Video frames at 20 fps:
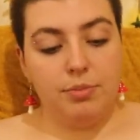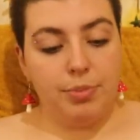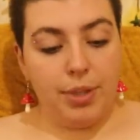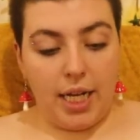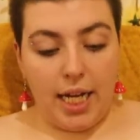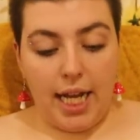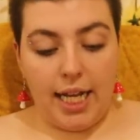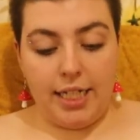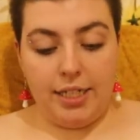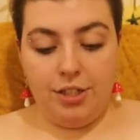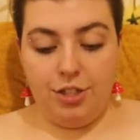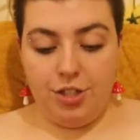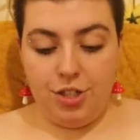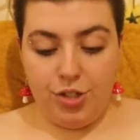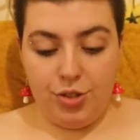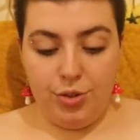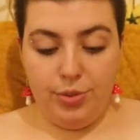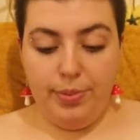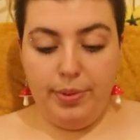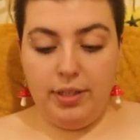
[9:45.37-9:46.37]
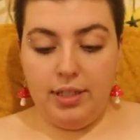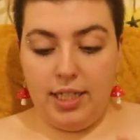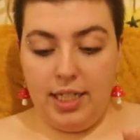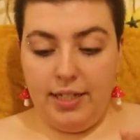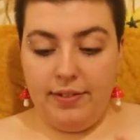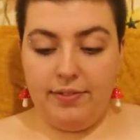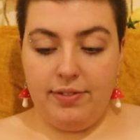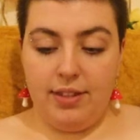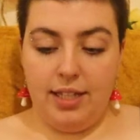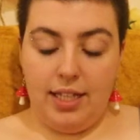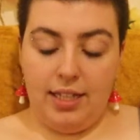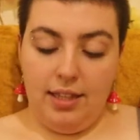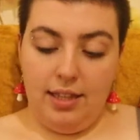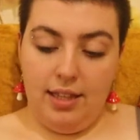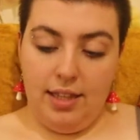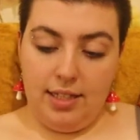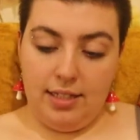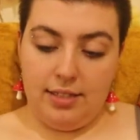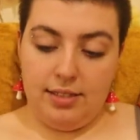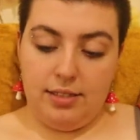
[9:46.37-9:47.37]
But I do believe
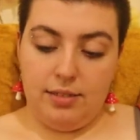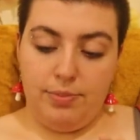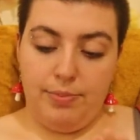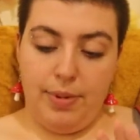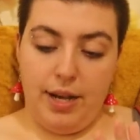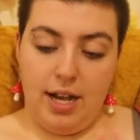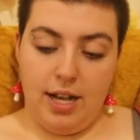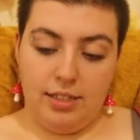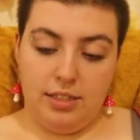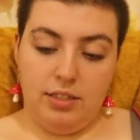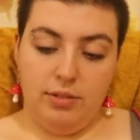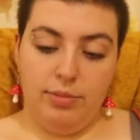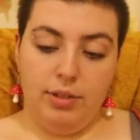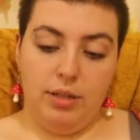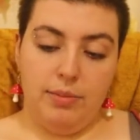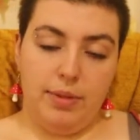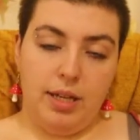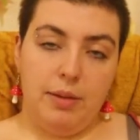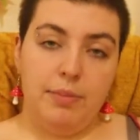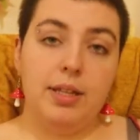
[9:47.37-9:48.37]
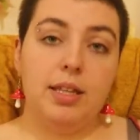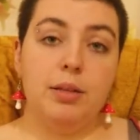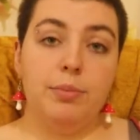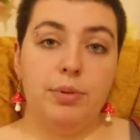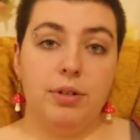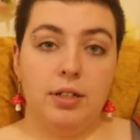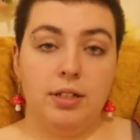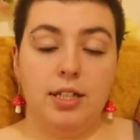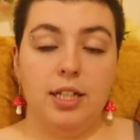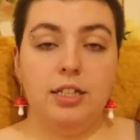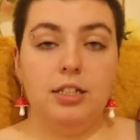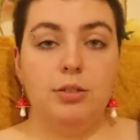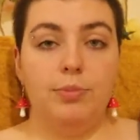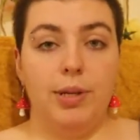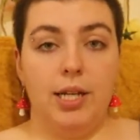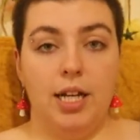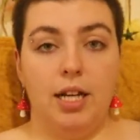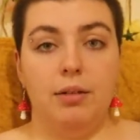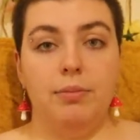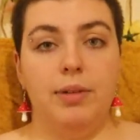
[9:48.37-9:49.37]
that this possibly may be the book that's
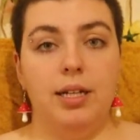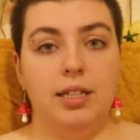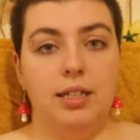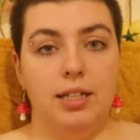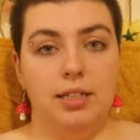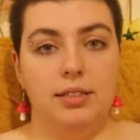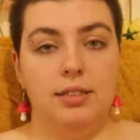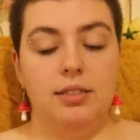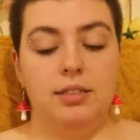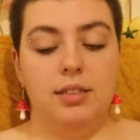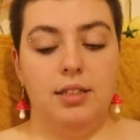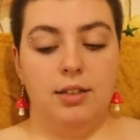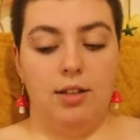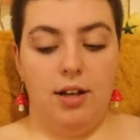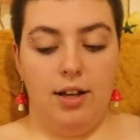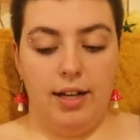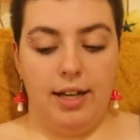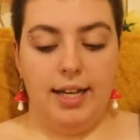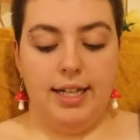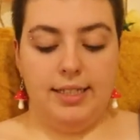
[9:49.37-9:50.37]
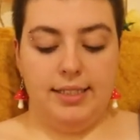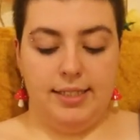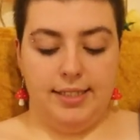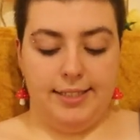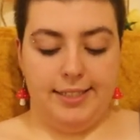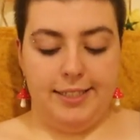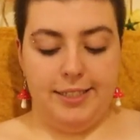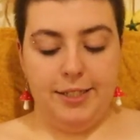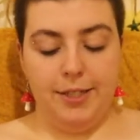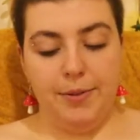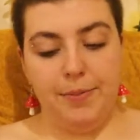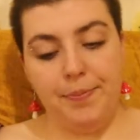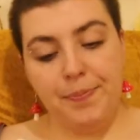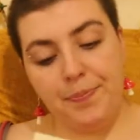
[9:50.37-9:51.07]
been on my list the longest.